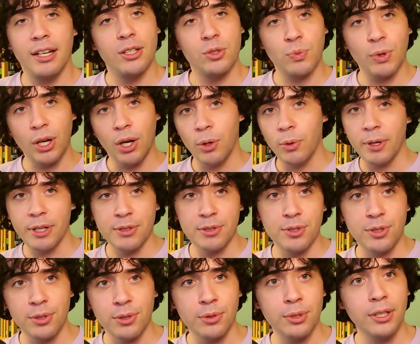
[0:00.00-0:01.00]
as we always
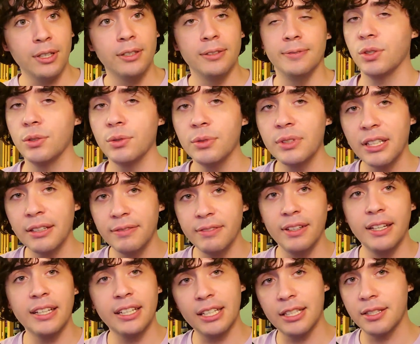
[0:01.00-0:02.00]
do. Do leave a
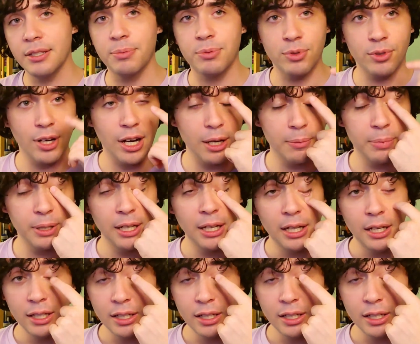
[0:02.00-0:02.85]
like and subscribe.